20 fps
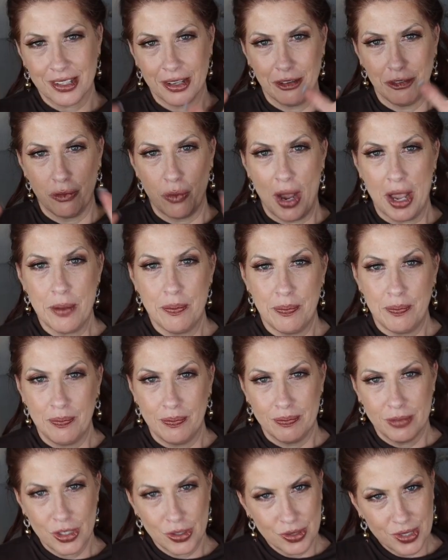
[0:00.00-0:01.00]
of white,
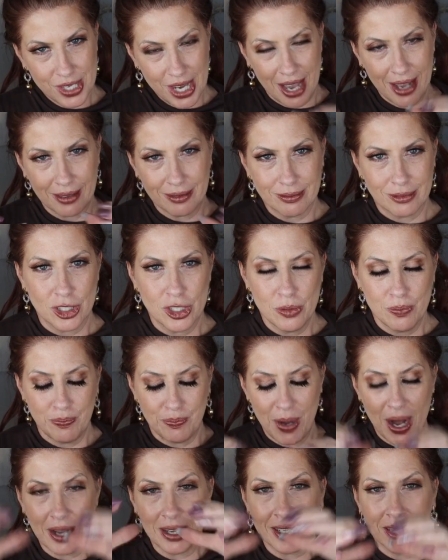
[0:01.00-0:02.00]
two
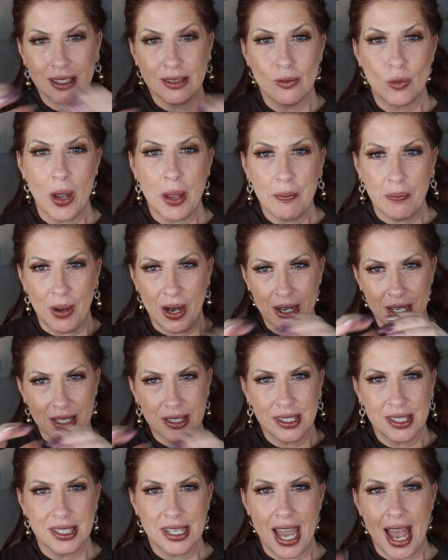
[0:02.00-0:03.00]
white
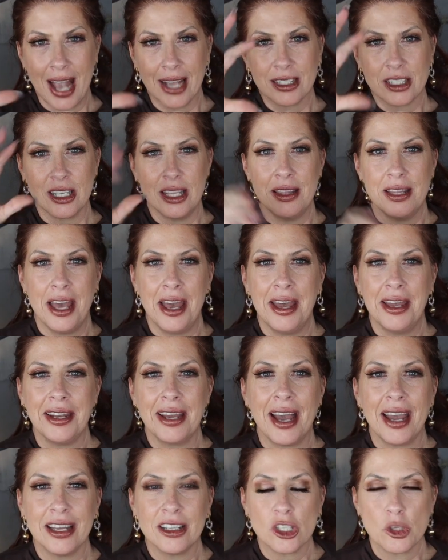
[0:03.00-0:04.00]
pumpkin stacked, and then
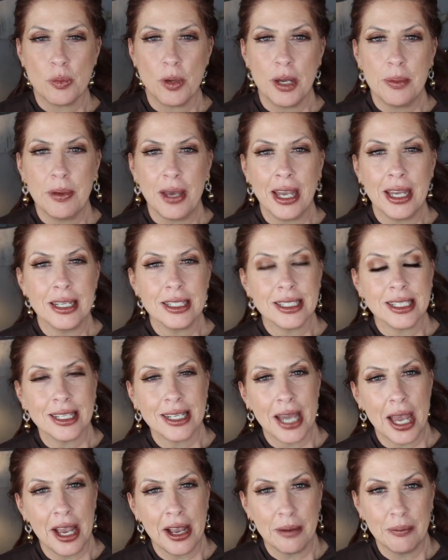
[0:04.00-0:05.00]
I spray
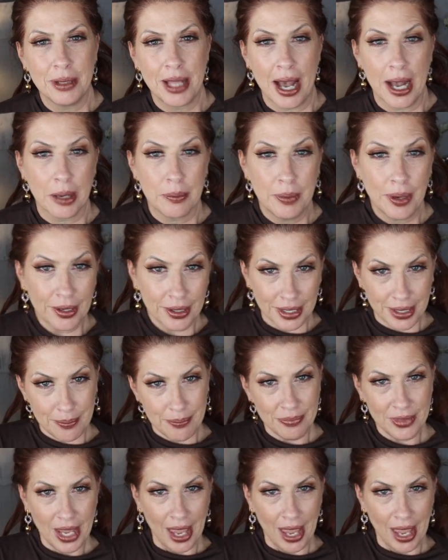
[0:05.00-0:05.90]
painted a black pumpkin,